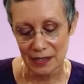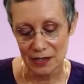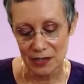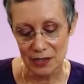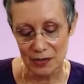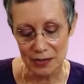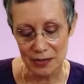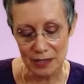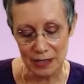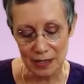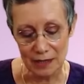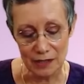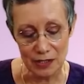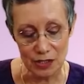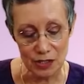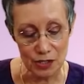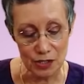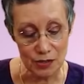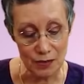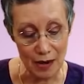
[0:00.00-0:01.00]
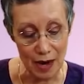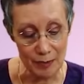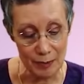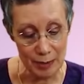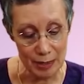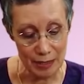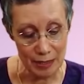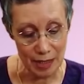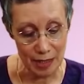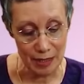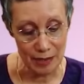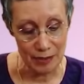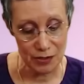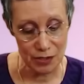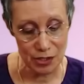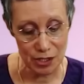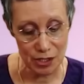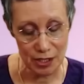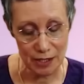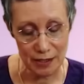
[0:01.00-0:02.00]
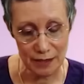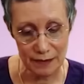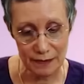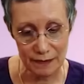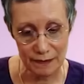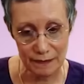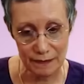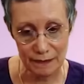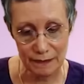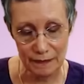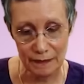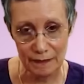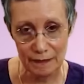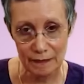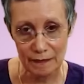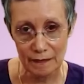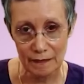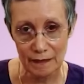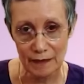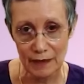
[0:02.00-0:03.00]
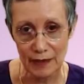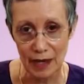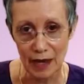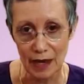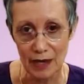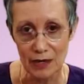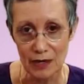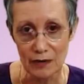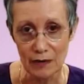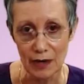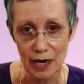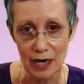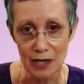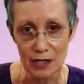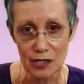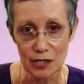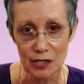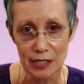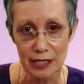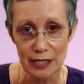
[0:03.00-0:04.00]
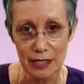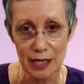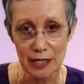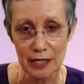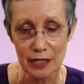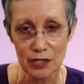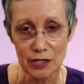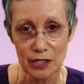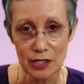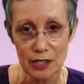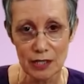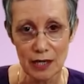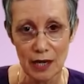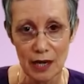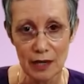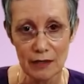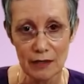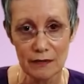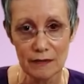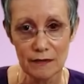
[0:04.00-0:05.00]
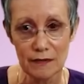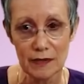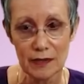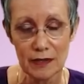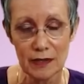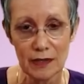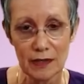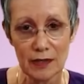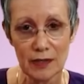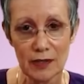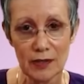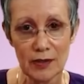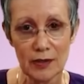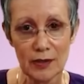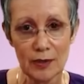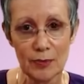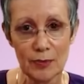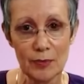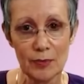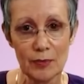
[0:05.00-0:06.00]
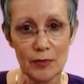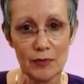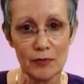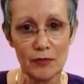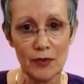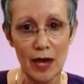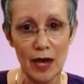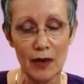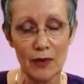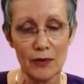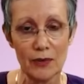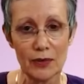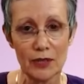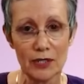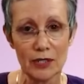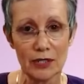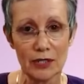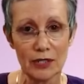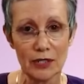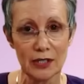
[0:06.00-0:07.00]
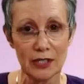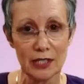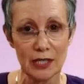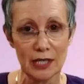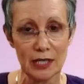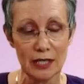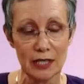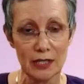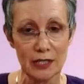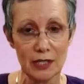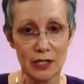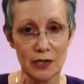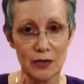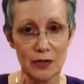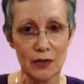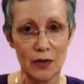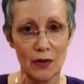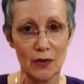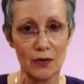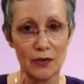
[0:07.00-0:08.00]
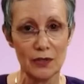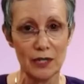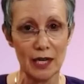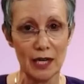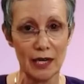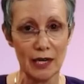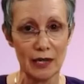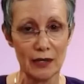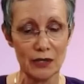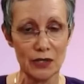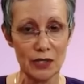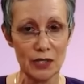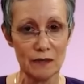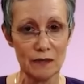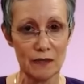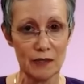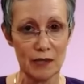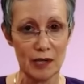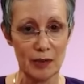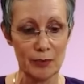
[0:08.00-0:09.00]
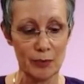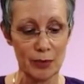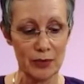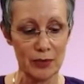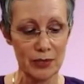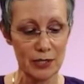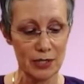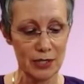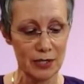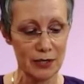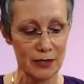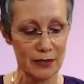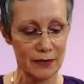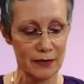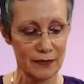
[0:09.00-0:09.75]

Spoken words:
So instead of just dropping the energy, I gradually let it just kind of move out as I continue to hold that energy for that person.